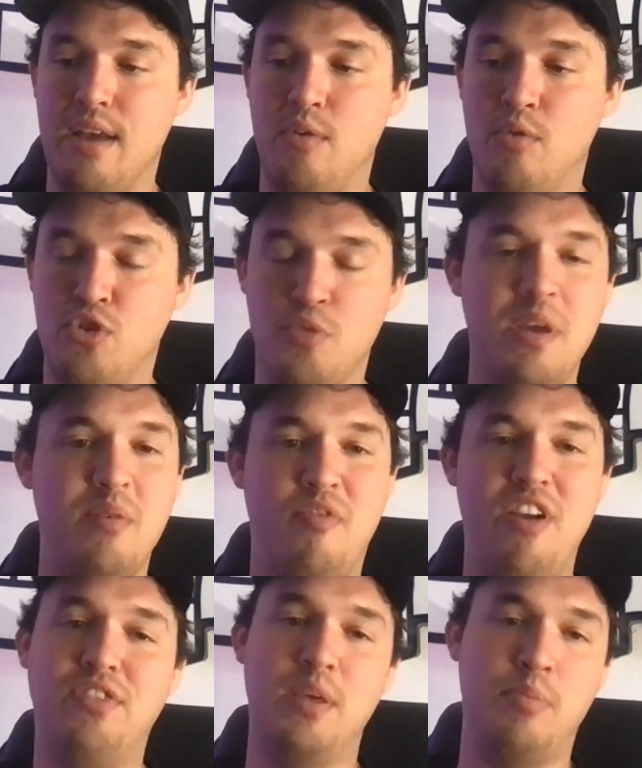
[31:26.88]
which would be
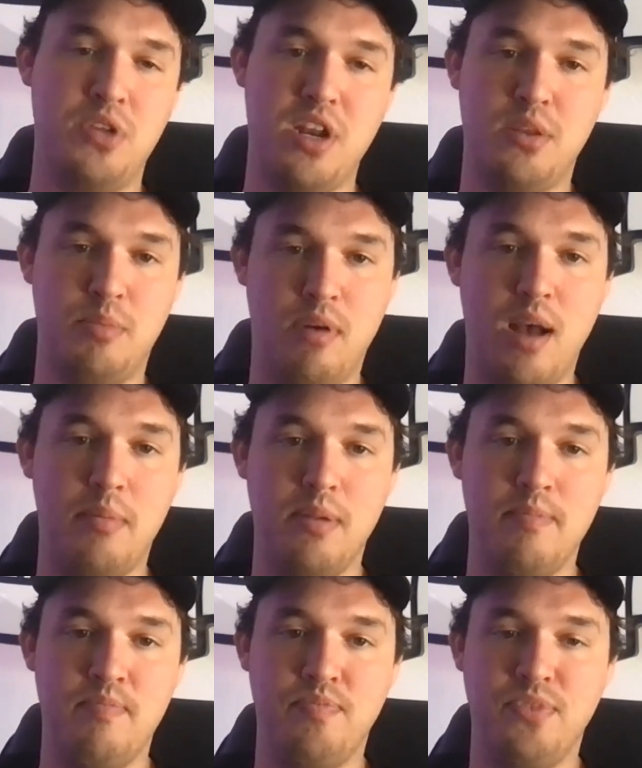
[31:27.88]
50% of the problem.
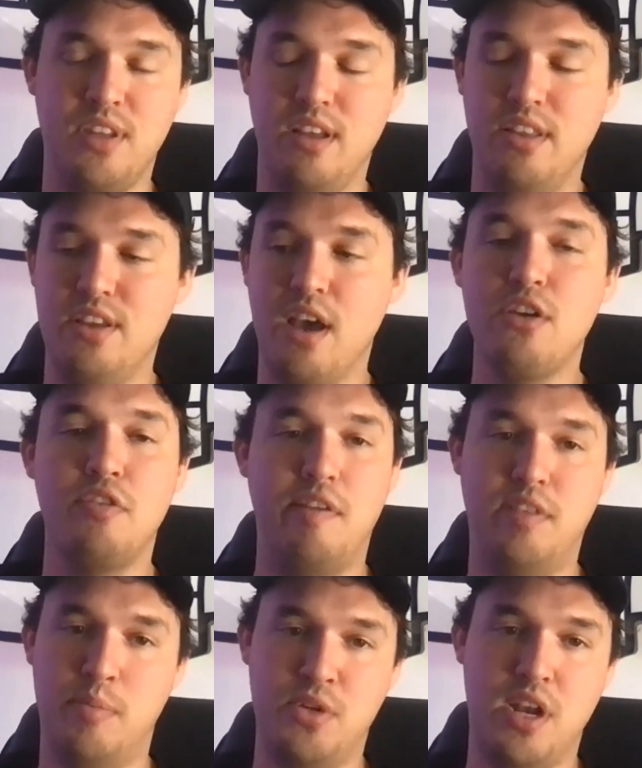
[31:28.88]
The other
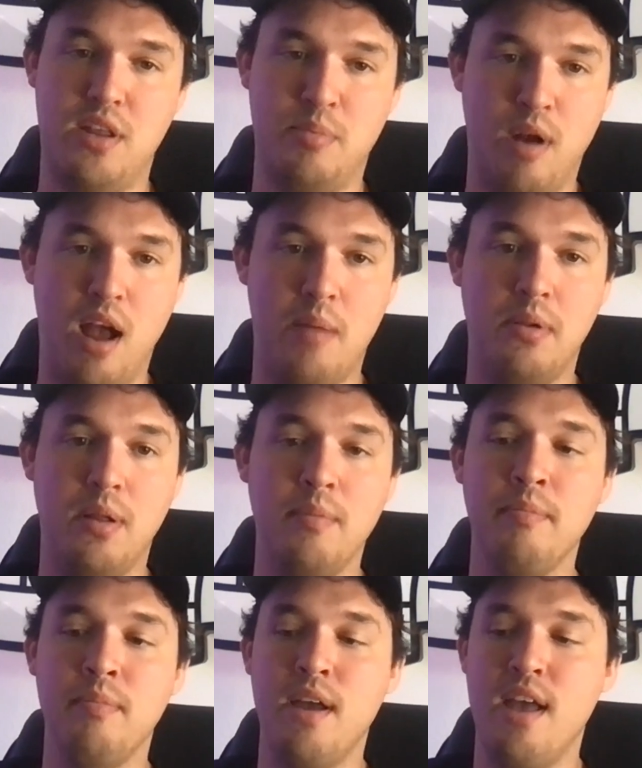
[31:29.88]
50% of the
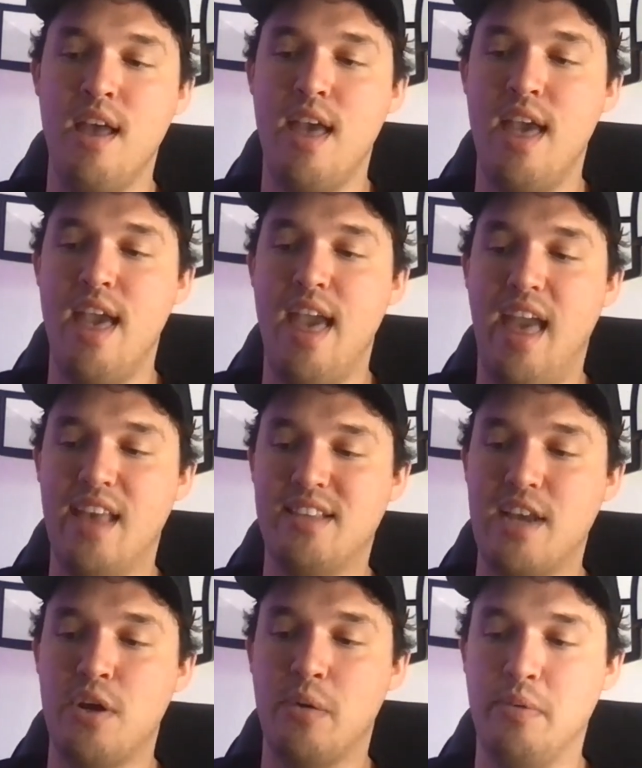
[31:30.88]
problem is
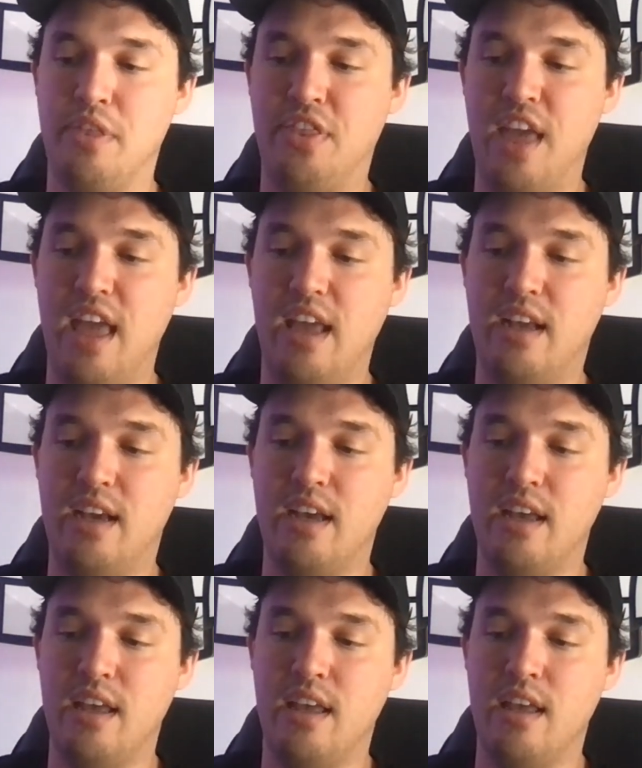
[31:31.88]
I don't think
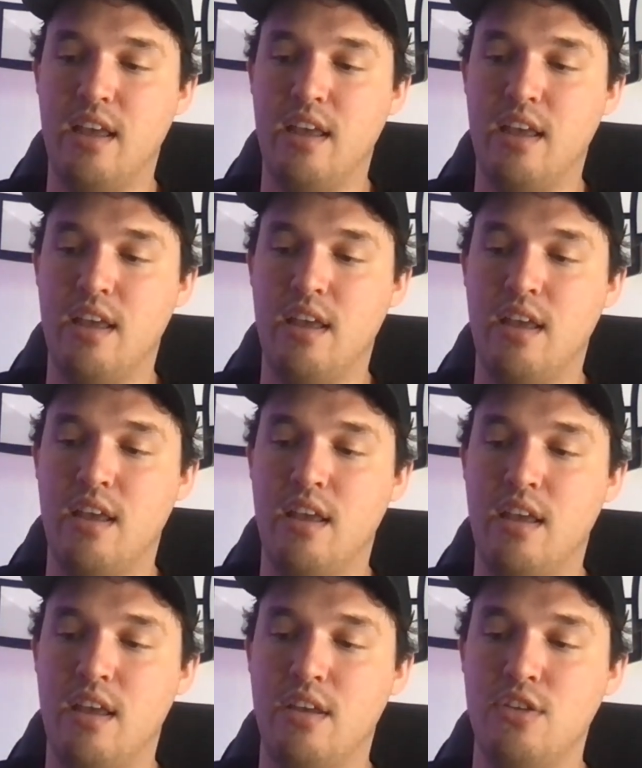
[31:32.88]

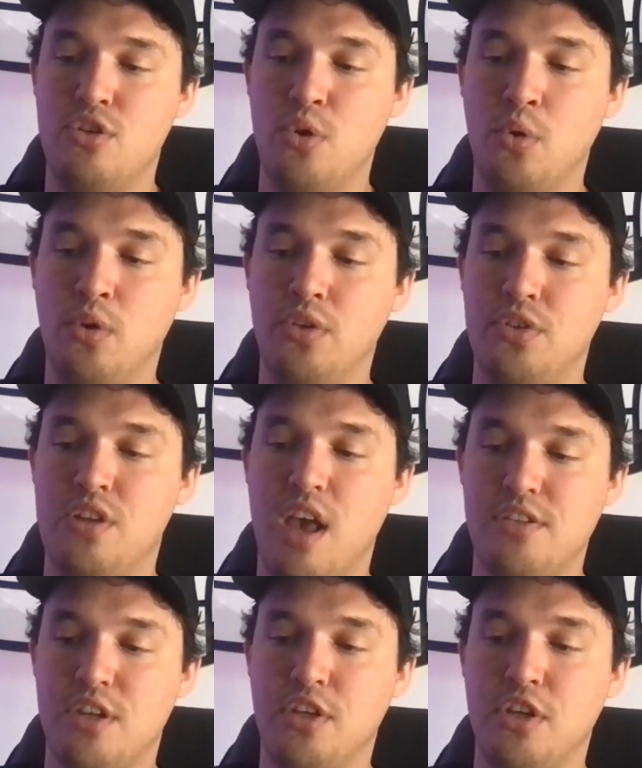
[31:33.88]
Doodles
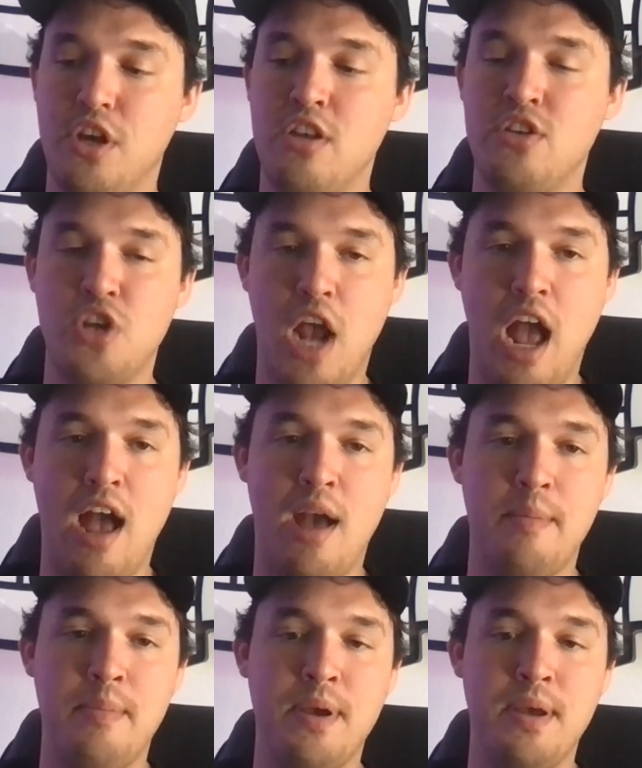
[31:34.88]
does a good job